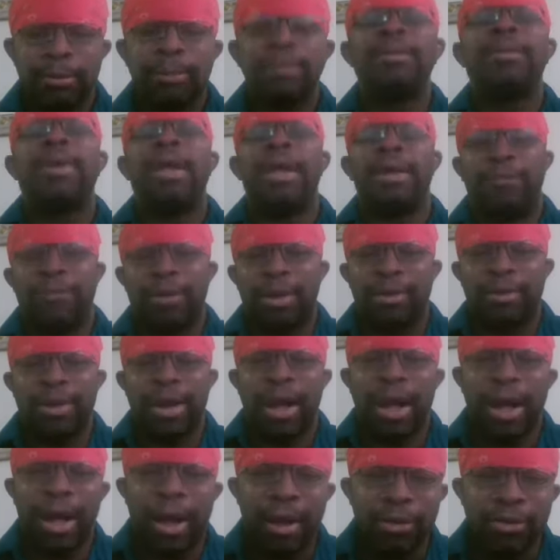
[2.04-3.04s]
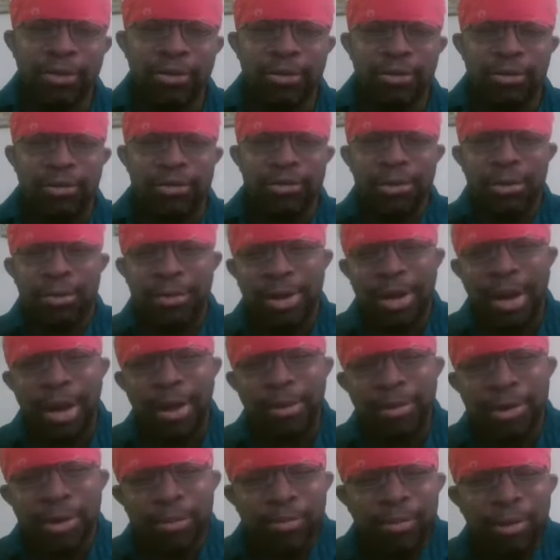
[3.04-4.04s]
Hey family, how you doing?
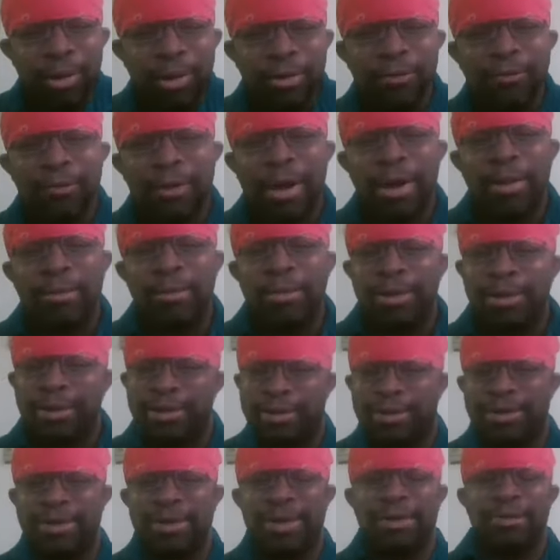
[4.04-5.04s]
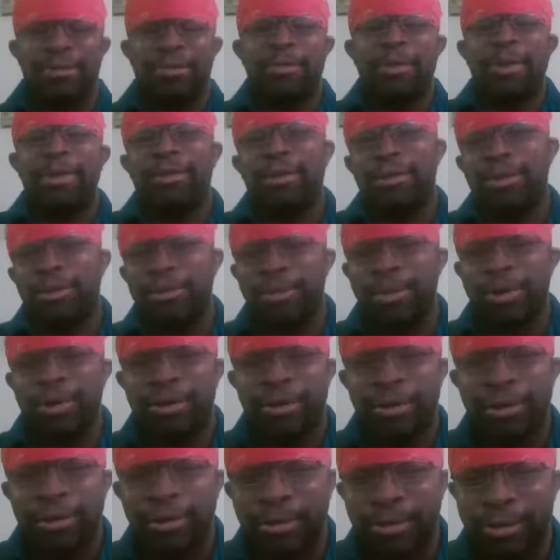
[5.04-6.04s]
I'm your brother Vine Mayor D's. Peace to you
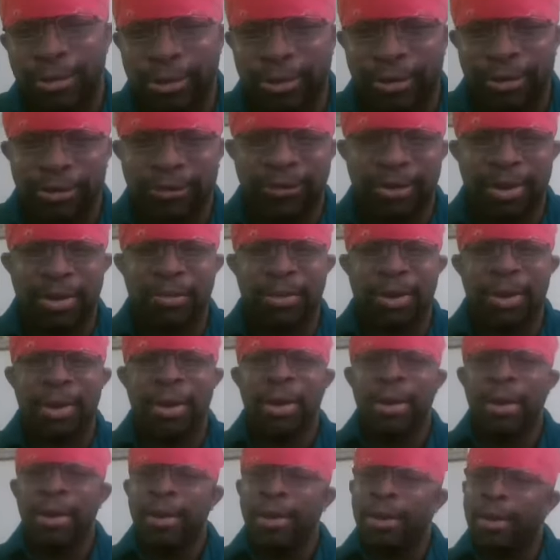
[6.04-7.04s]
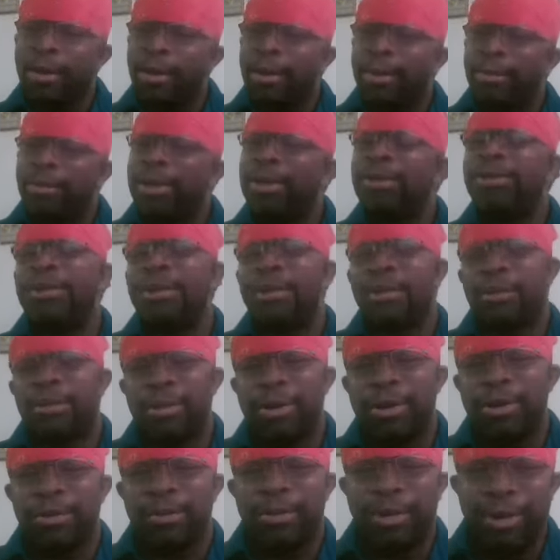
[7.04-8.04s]
all, peace to your family, peace to your
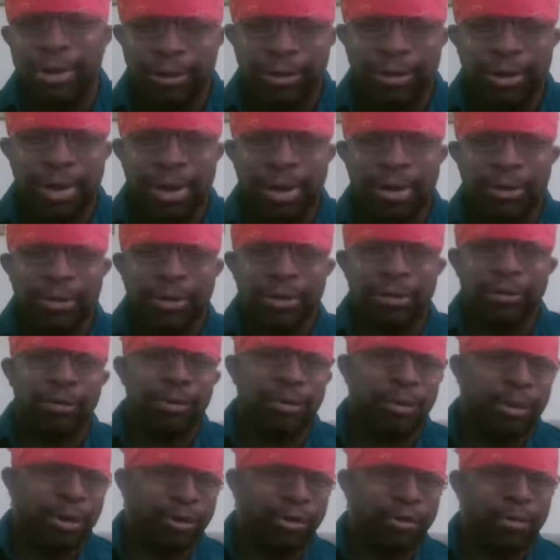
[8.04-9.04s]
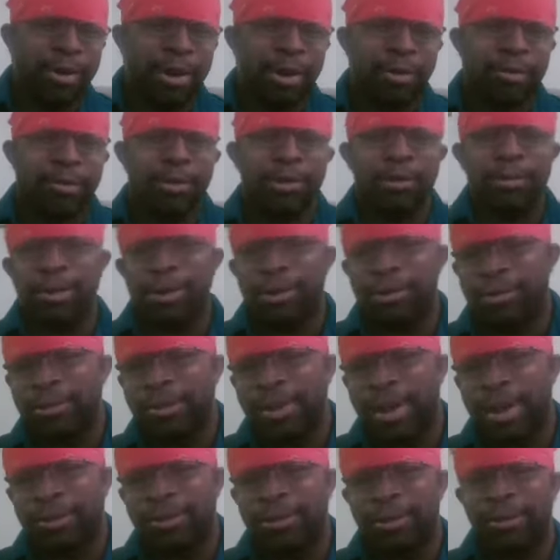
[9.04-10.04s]
community, peace to your ancestry, peace to my community, peace to
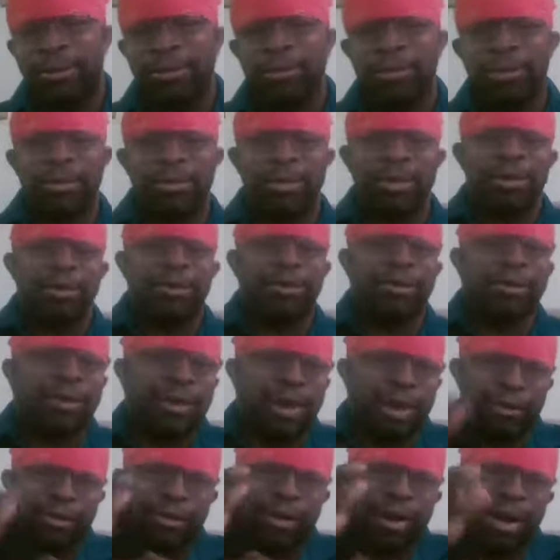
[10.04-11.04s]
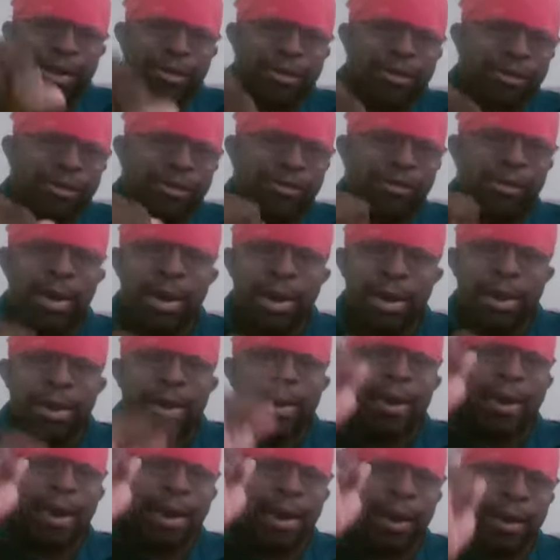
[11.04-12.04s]
my ancestry, and peace to the nation that you
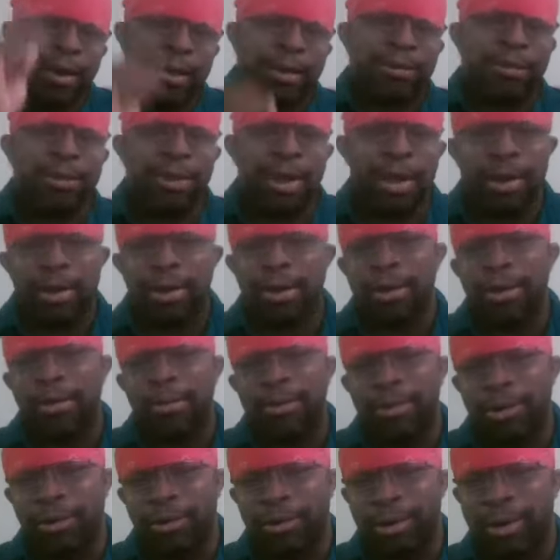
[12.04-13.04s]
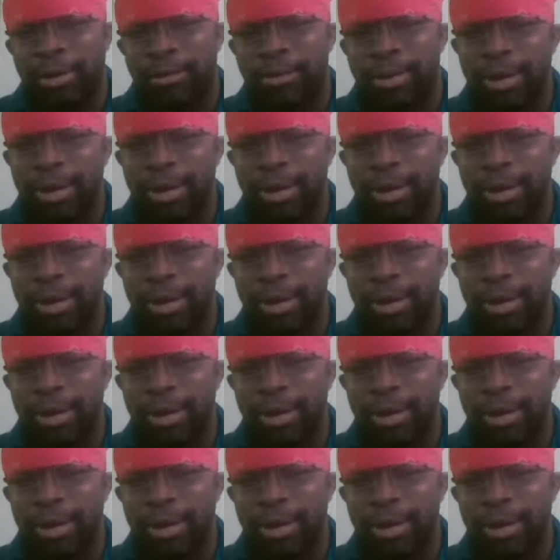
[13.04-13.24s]
and they are building.